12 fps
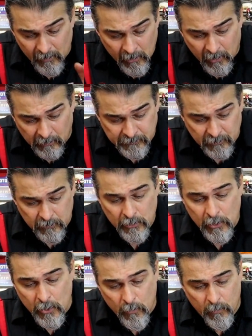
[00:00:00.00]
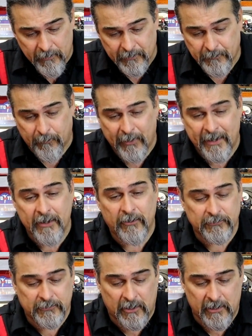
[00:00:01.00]
Also, when the spring
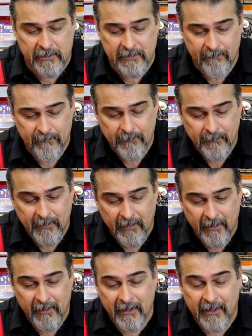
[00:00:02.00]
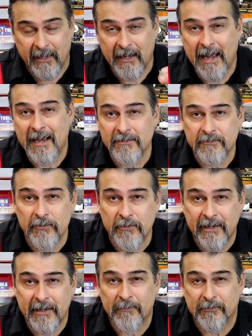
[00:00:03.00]
goes on, it has no
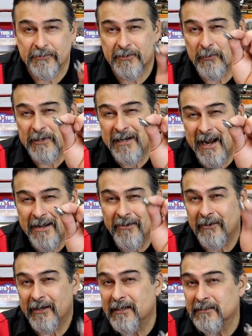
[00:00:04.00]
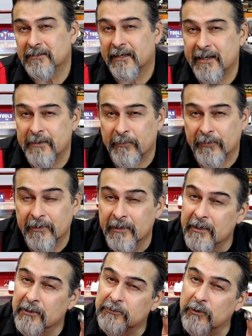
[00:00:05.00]
keepers. The retainer is the keeper.
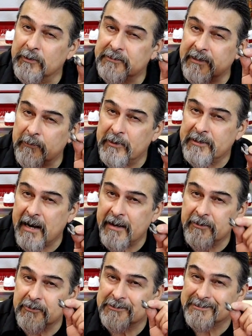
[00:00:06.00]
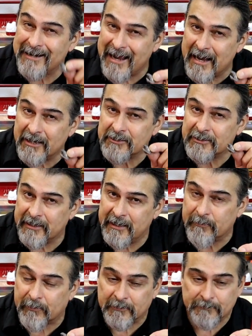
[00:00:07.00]
So it's a retainer slash
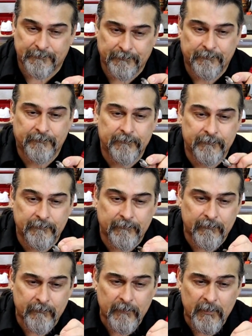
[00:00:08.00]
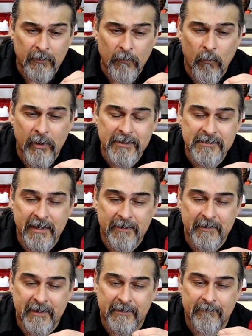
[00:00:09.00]
keeper. What does that
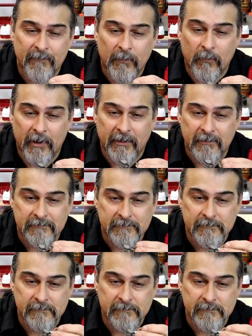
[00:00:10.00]
mean? Well,